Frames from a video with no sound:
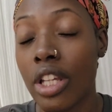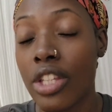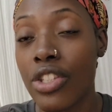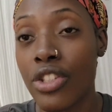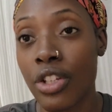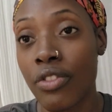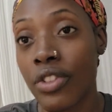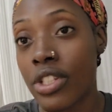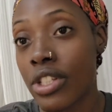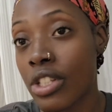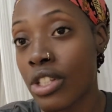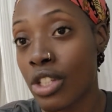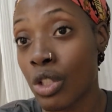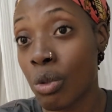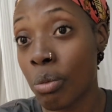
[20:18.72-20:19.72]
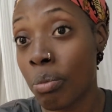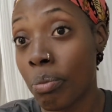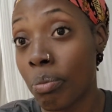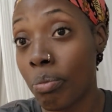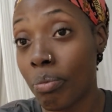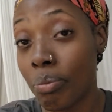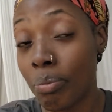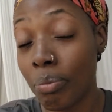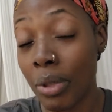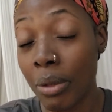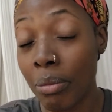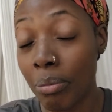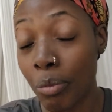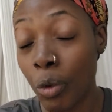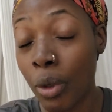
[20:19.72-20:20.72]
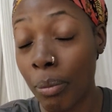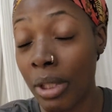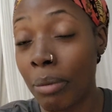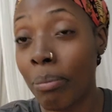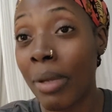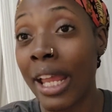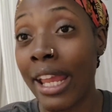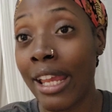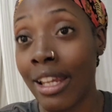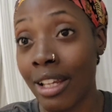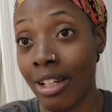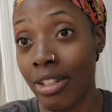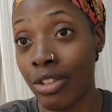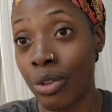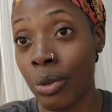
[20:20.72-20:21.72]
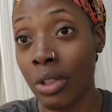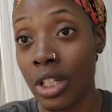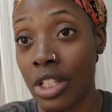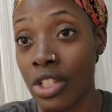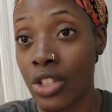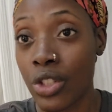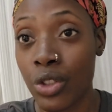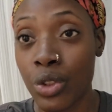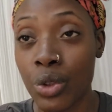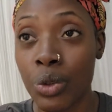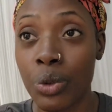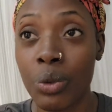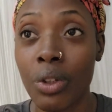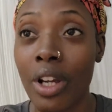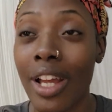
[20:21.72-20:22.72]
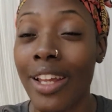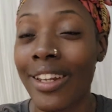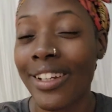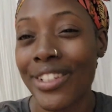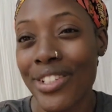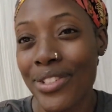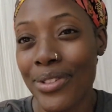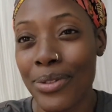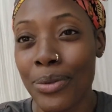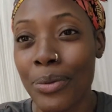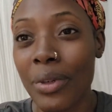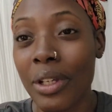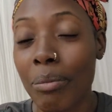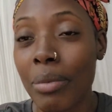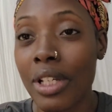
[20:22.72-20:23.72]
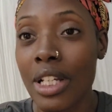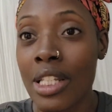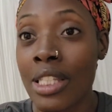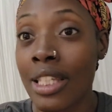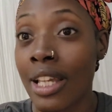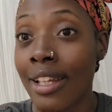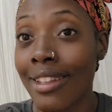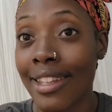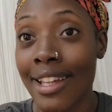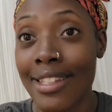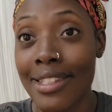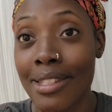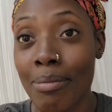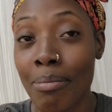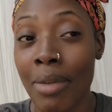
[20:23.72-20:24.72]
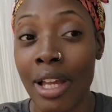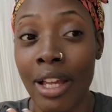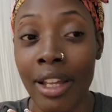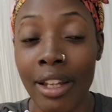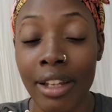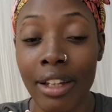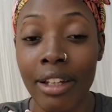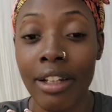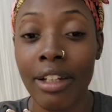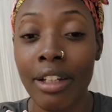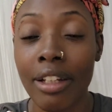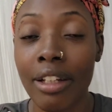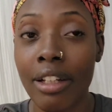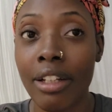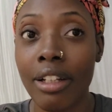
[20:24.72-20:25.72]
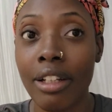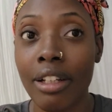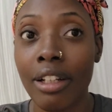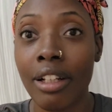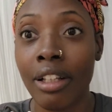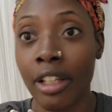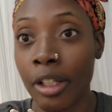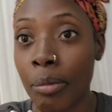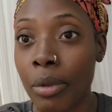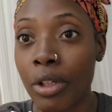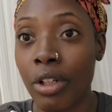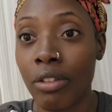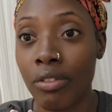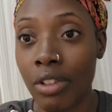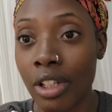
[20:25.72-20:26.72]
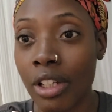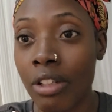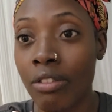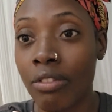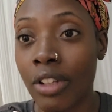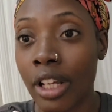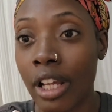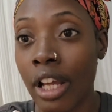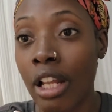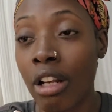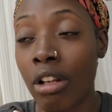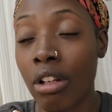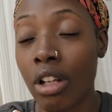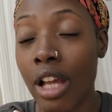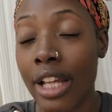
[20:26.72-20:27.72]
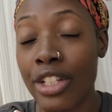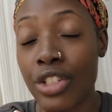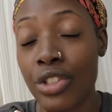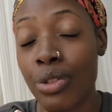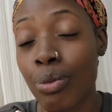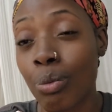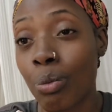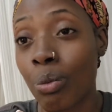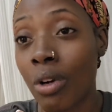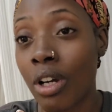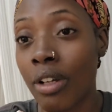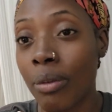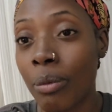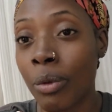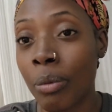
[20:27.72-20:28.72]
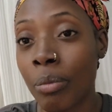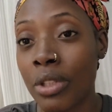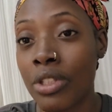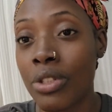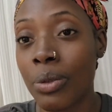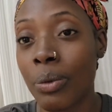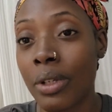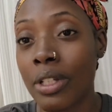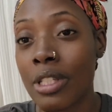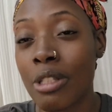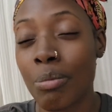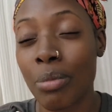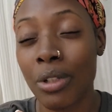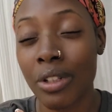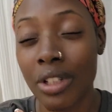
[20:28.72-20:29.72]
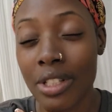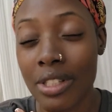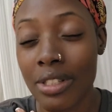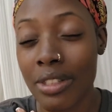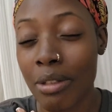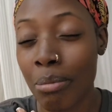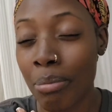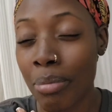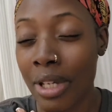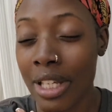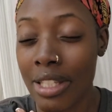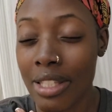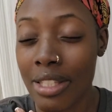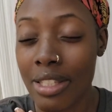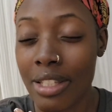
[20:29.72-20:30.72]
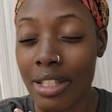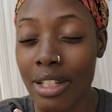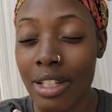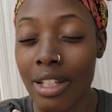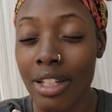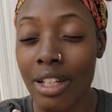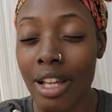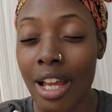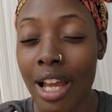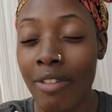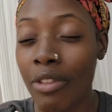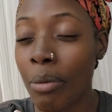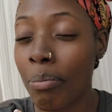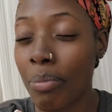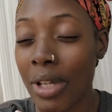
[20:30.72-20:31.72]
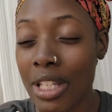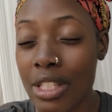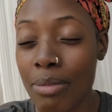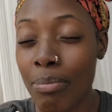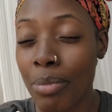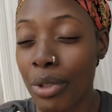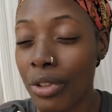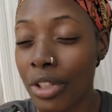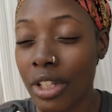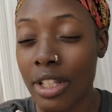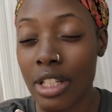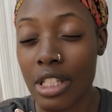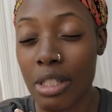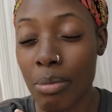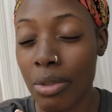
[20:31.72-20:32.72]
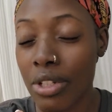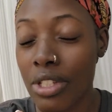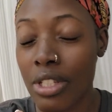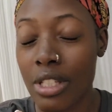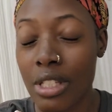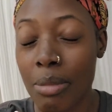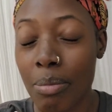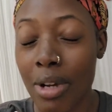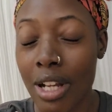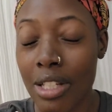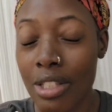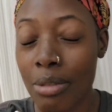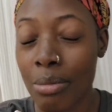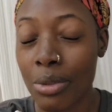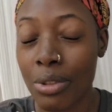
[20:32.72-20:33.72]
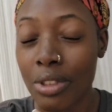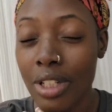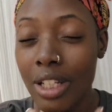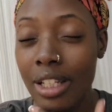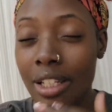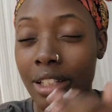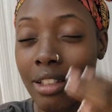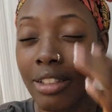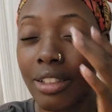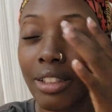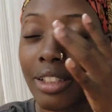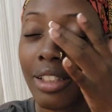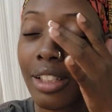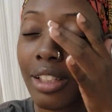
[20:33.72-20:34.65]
is services you women pay doulas to do and i just do it because like that's my labor of love like i i just want women to experience the best have the best birthing experience as possible and